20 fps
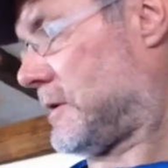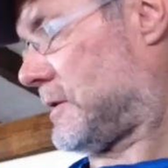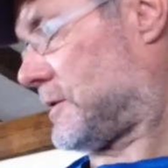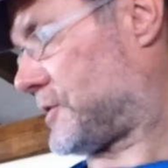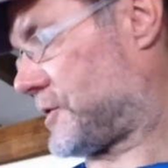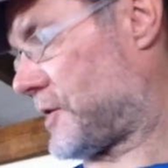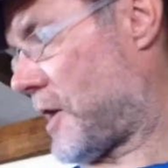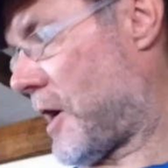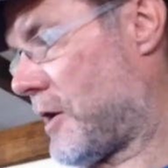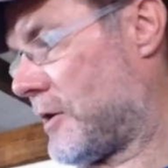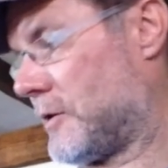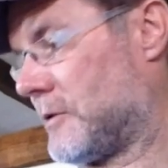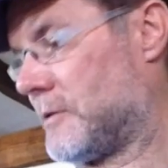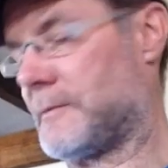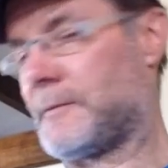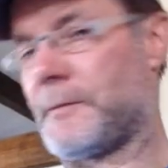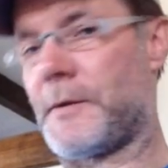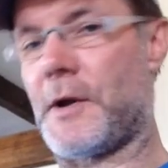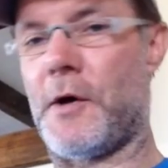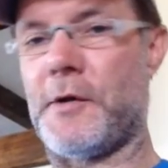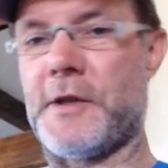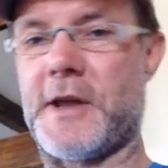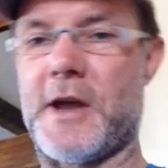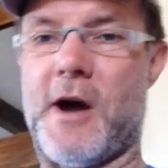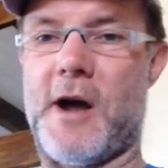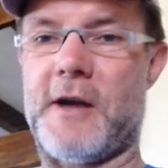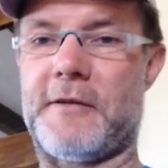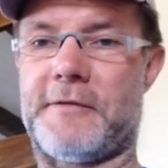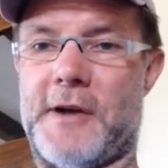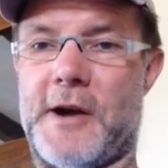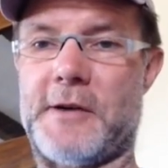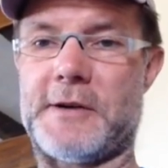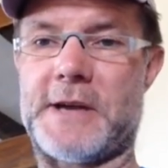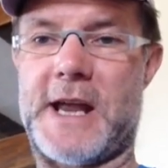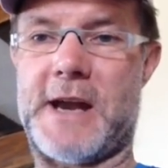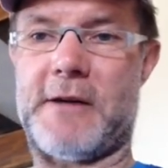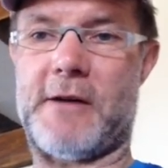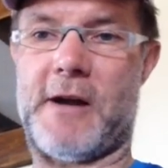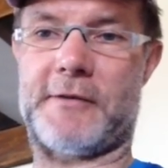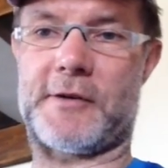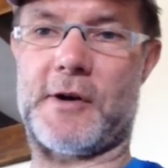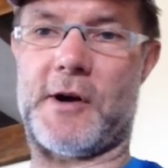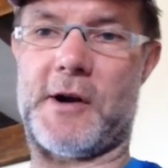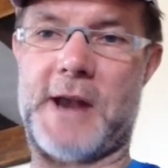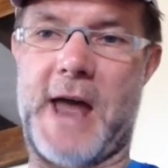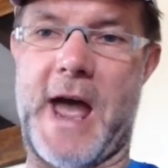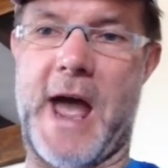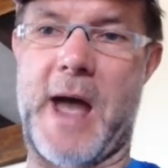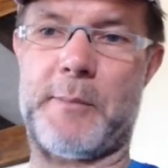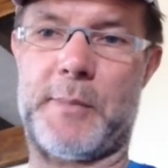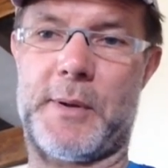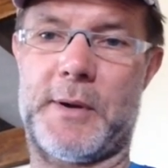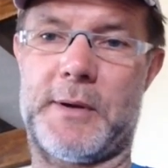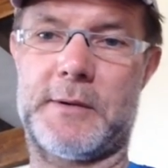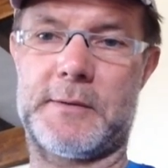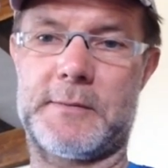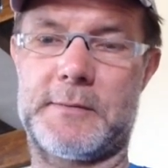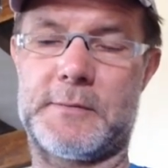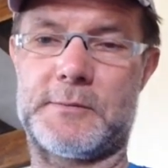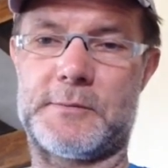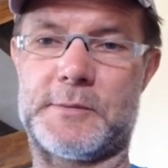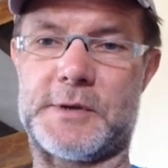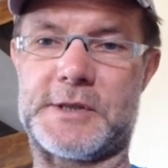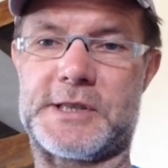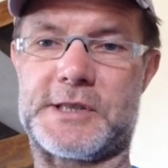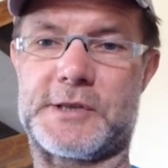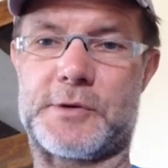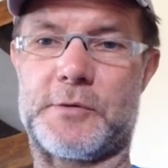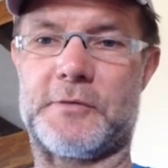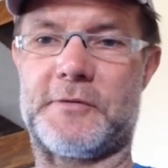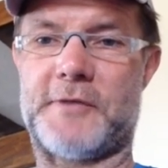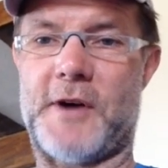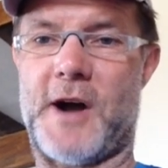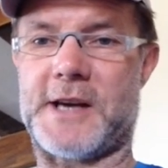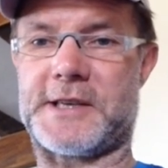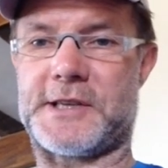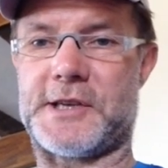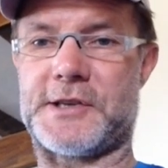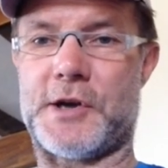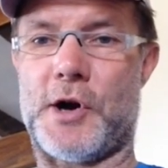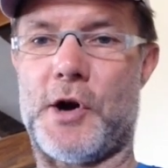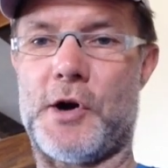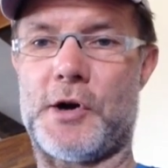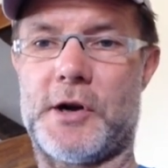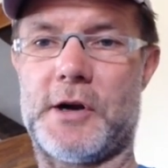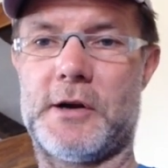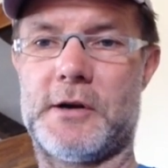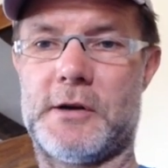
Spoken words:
So on the iPhone here, I've got an app which is called VitaDoc.